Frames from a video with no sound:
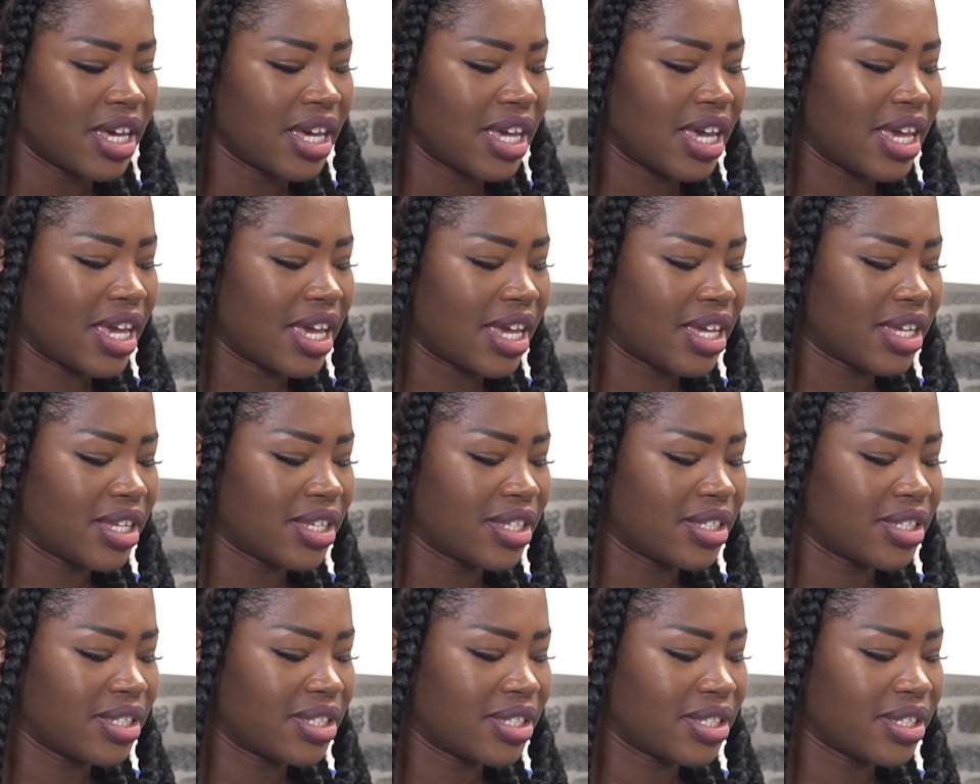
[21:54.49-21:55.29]

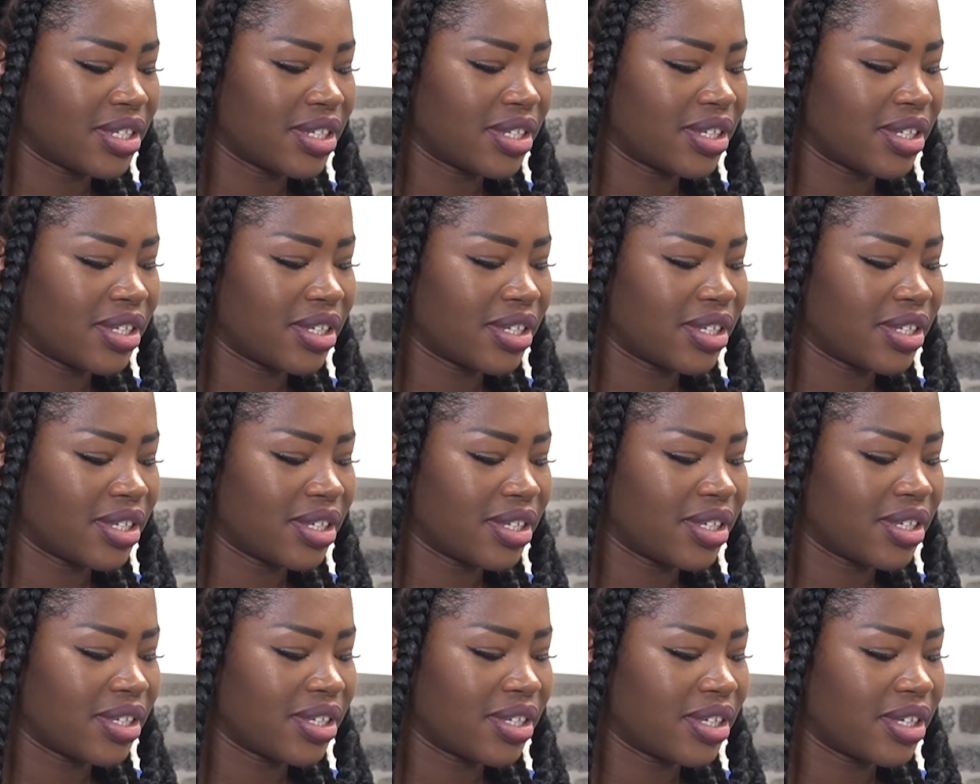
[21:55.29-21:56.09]
and
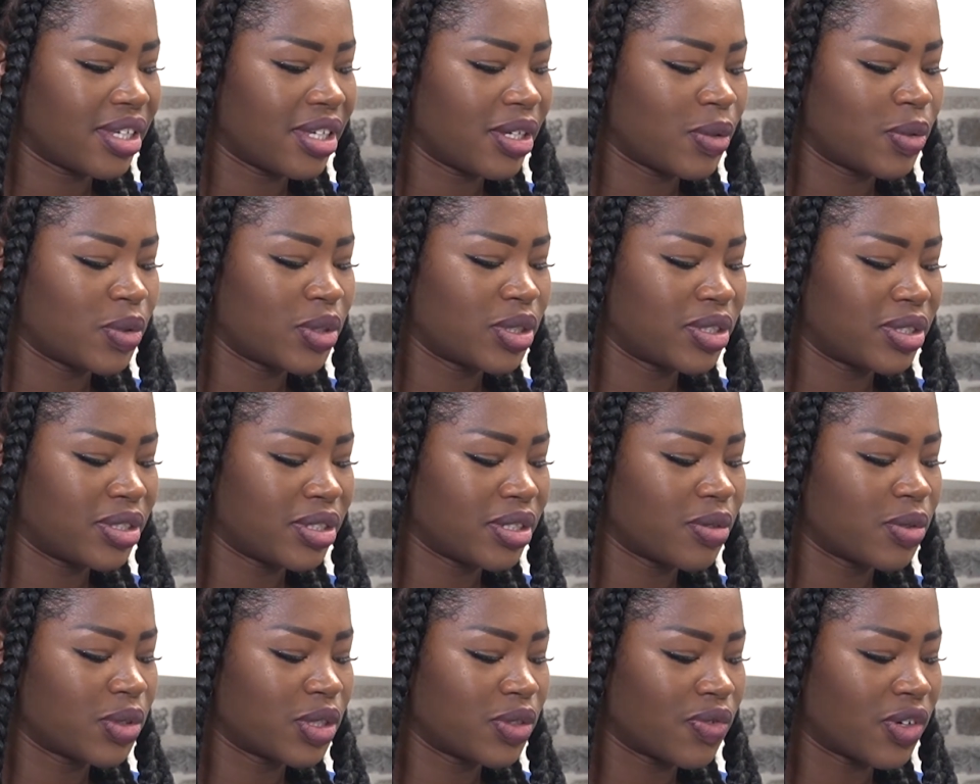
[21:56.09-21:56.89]
it
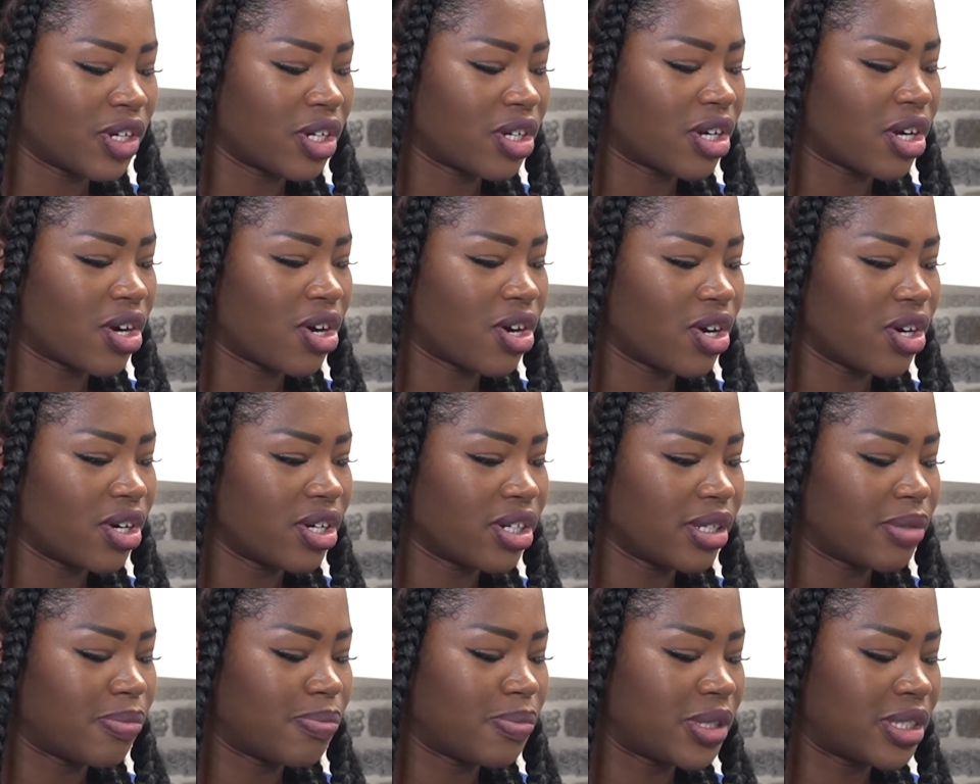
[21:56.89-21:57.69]
was very hard,
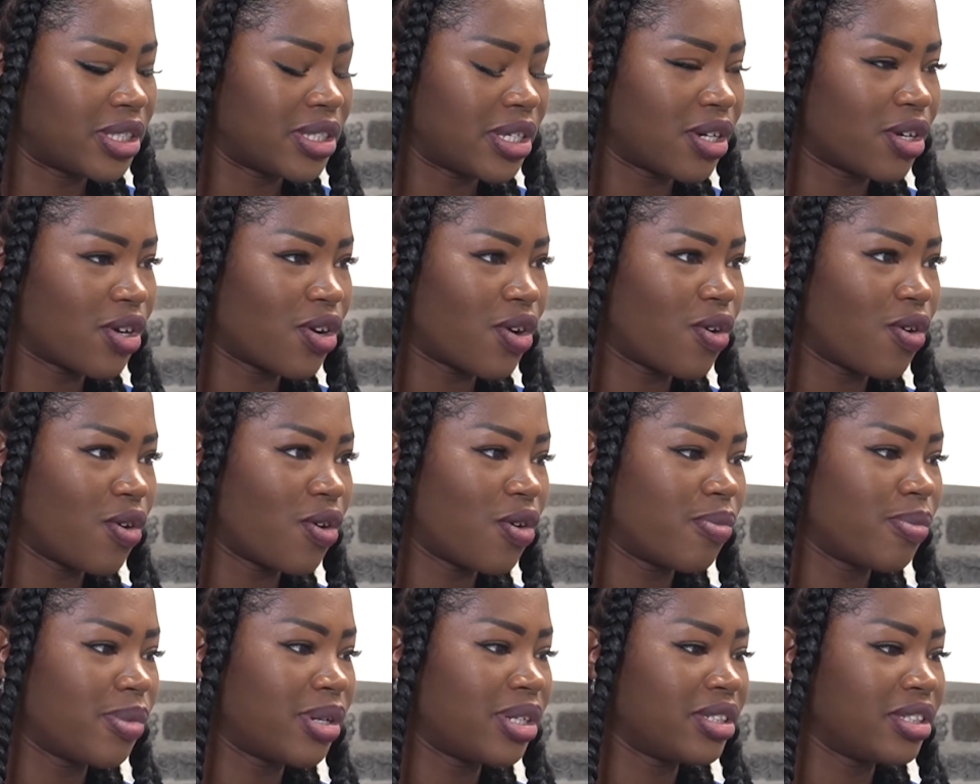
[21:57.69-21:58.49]
and missing
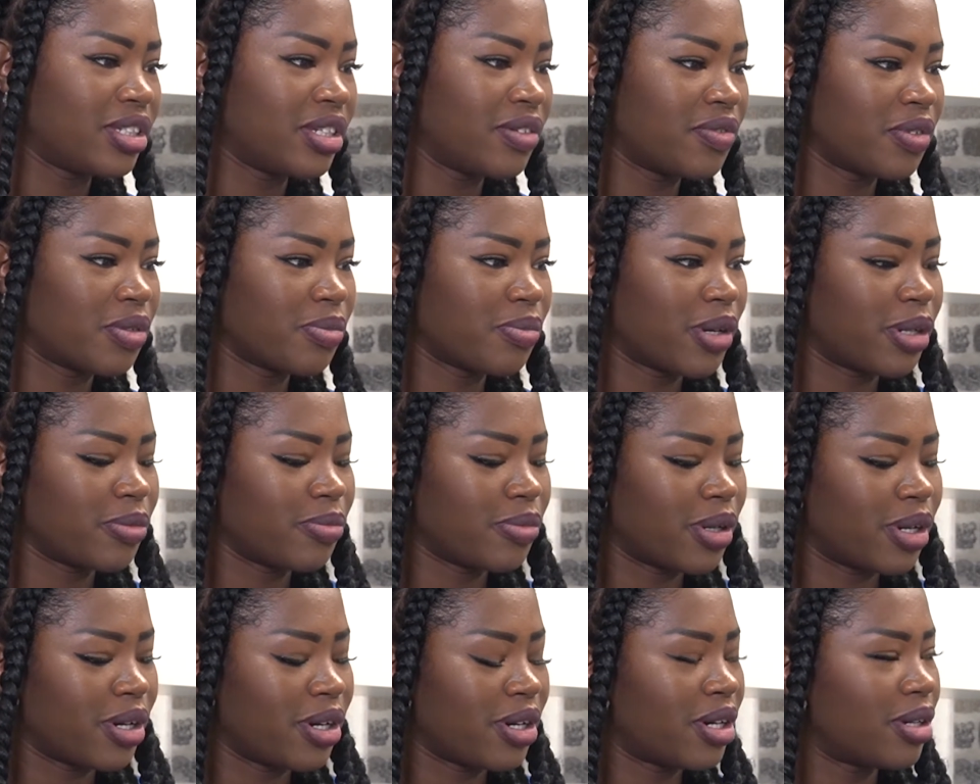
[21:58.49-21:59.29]
home and leaving my
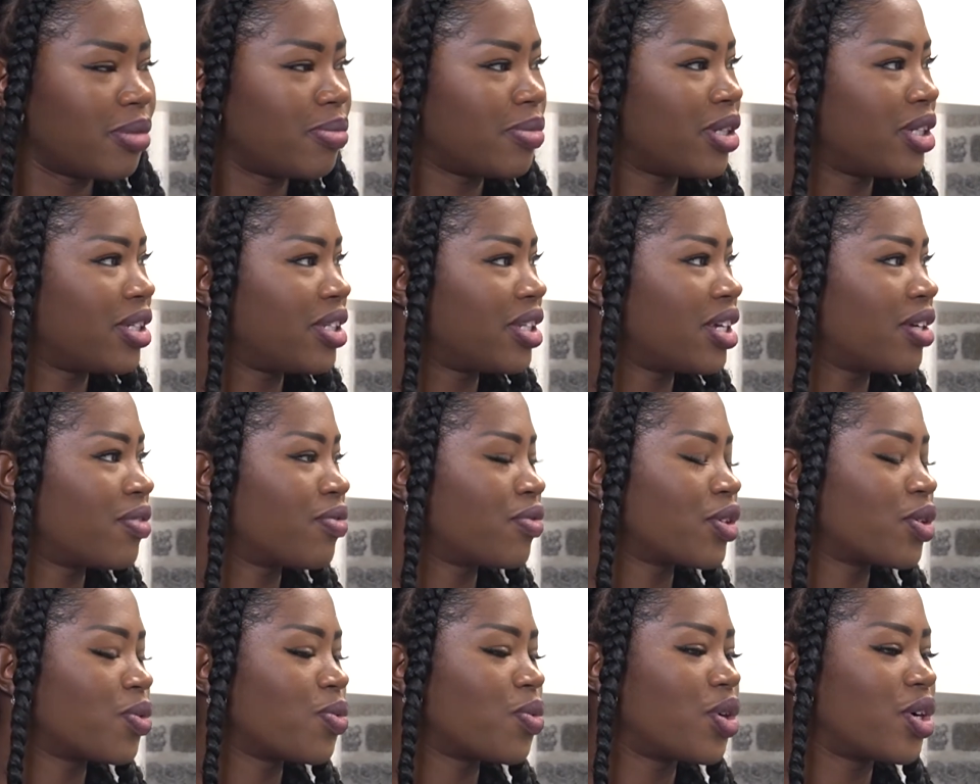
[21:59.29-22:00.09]
mom and
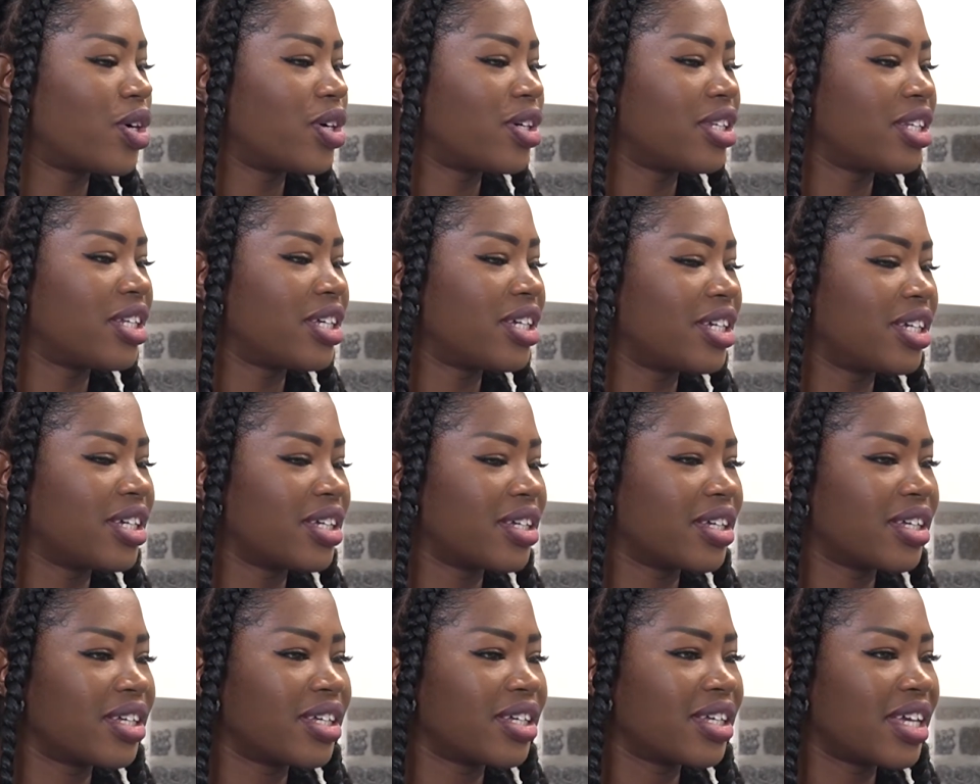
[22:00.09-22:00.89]
everyone,
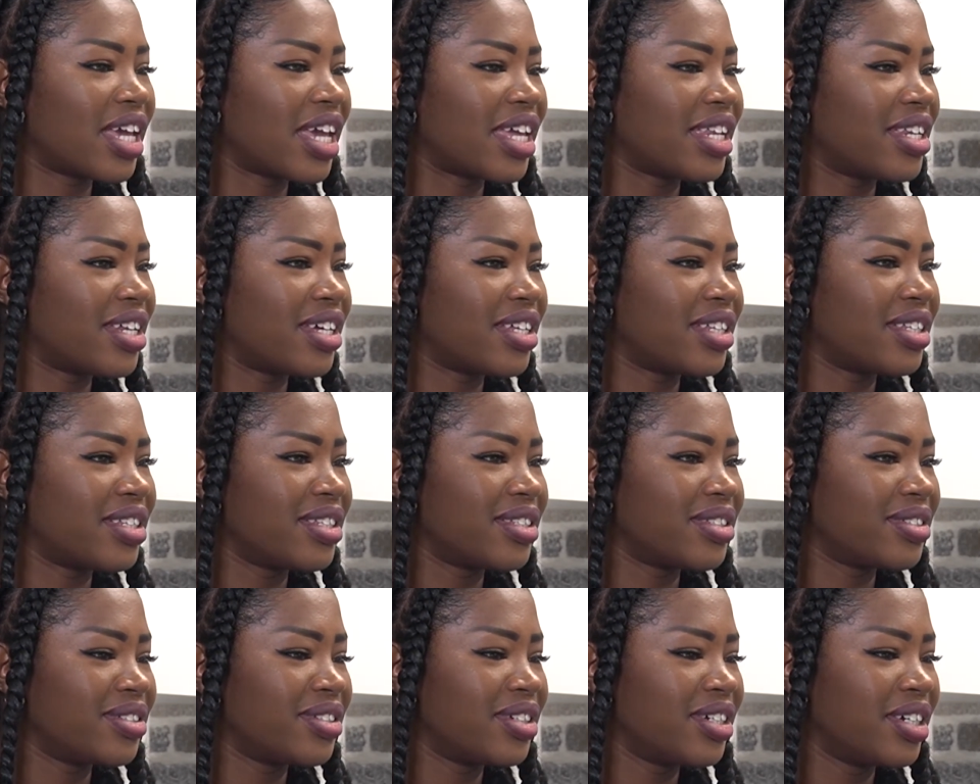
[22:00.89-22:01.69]
and then
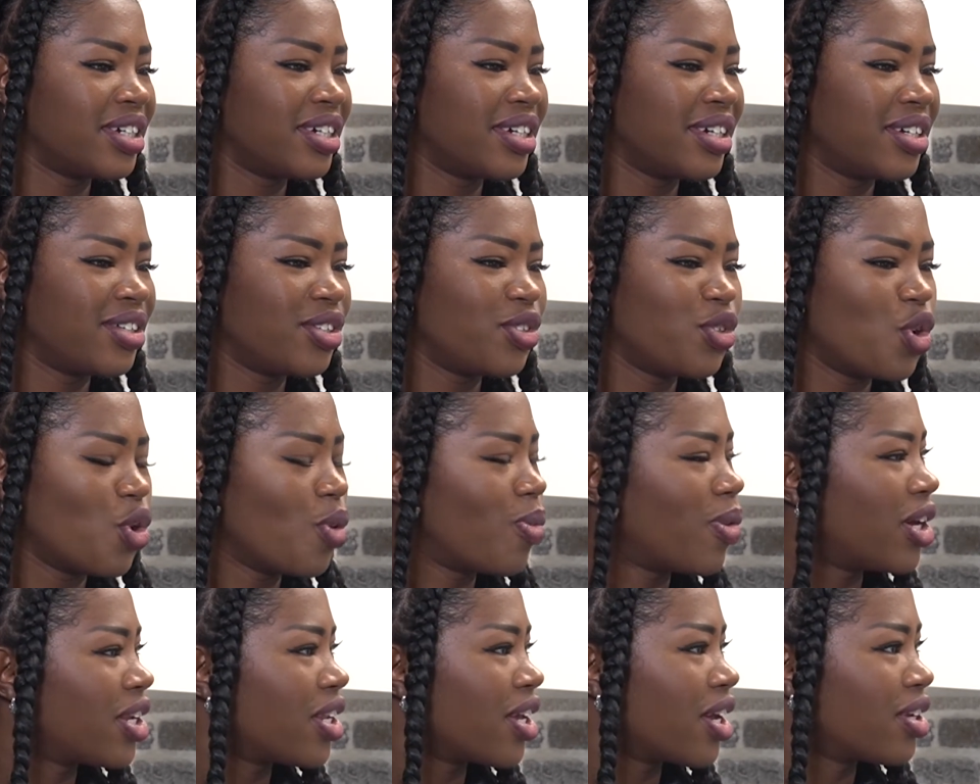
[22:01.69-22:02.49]

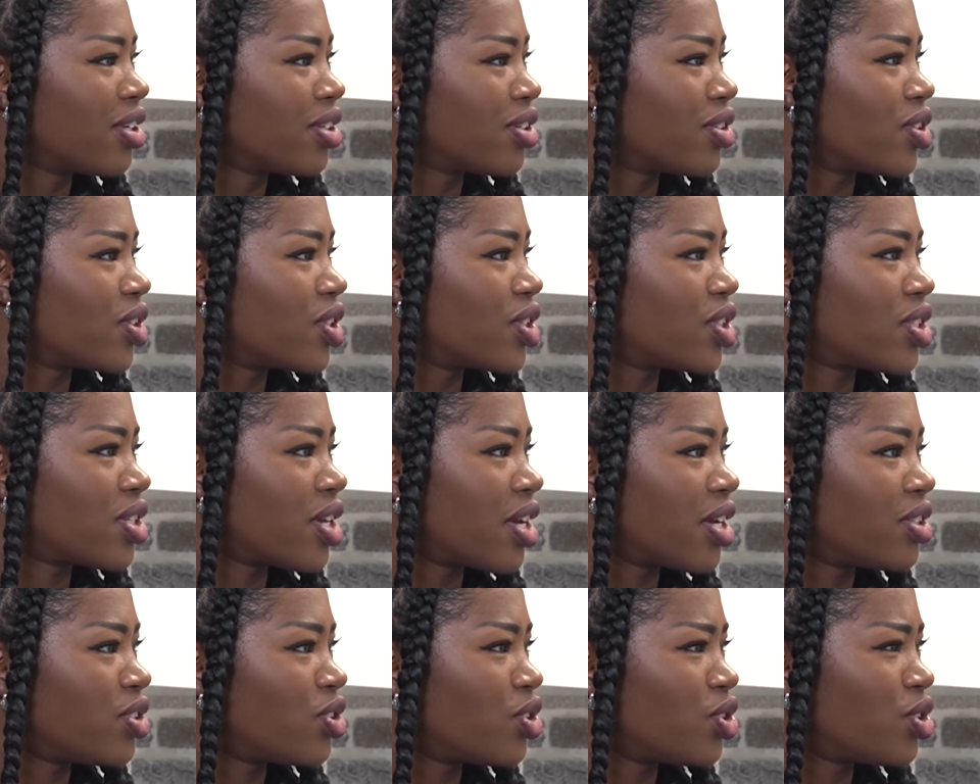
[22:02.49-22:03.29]
nobody
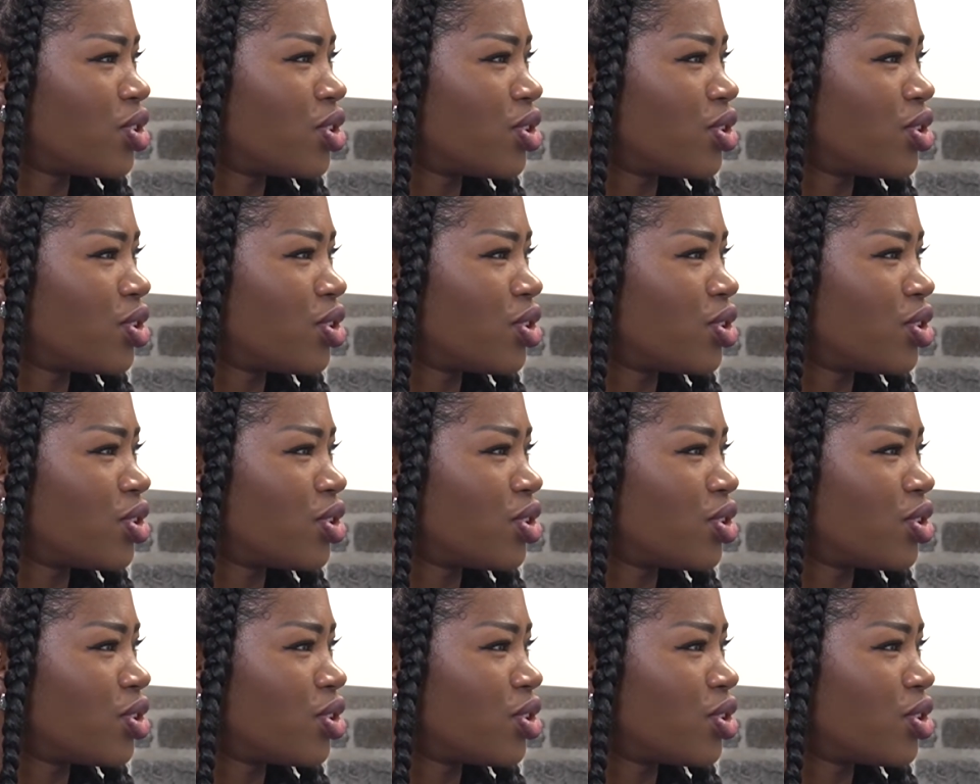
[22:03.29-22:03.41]
understands